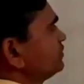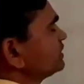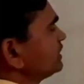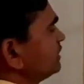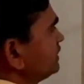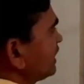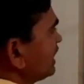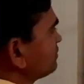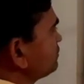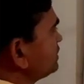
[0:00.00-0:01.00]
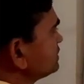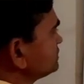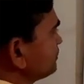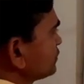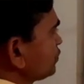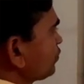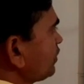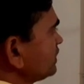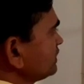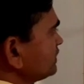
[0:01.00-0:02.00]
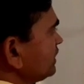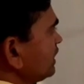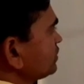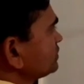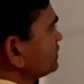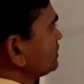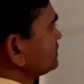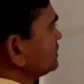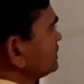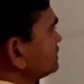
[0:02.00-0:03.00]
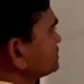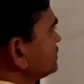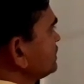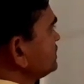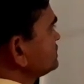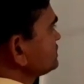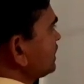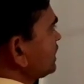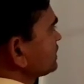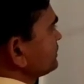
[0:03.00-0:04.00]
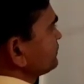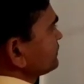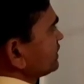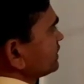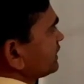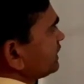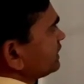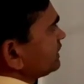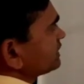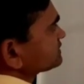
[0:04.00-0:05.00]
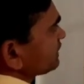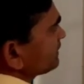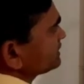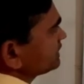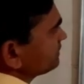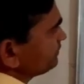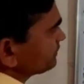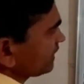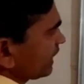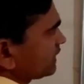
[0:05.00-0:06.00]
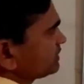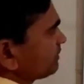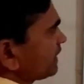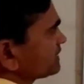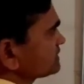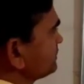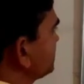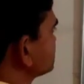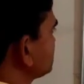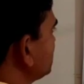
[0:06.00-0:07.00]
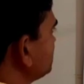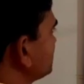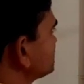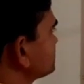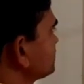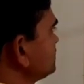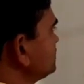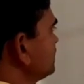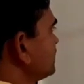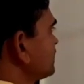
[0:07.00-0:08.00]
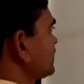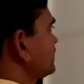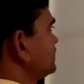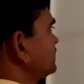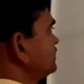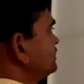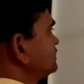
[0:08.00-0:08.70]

Okay. At first, what they have, the historians are critically examine them, and the past events are preserved in writing.